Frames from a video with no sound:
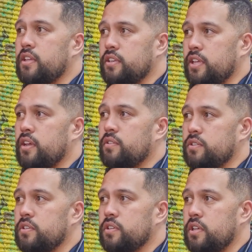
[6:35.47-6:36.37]
And
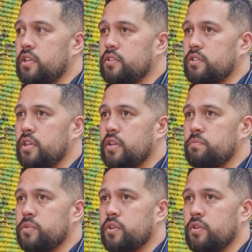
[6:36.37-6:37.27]
gout.
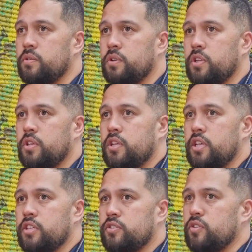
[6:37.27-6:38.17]
And so
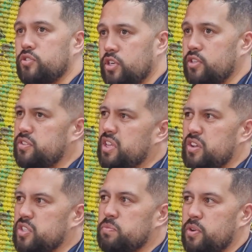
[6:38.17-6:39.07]
it's not just
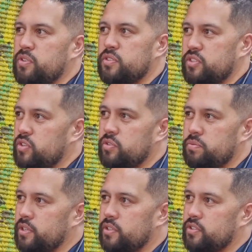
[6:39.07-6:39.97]
now, I suppose, the general
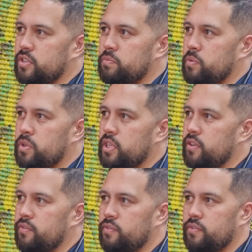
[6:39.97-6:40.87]
practitioner, but we
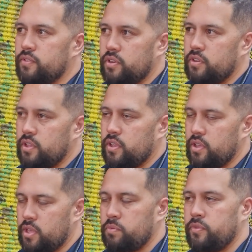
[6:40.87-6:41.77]
have
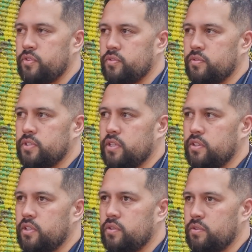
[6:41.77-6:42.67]
health professionals out
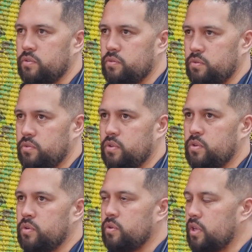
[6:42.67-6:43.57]
there who
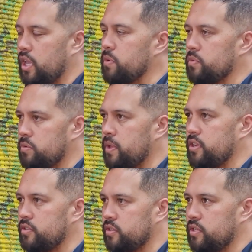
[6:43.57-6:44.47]
are able to
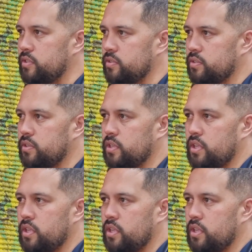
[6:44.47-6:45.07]
manage these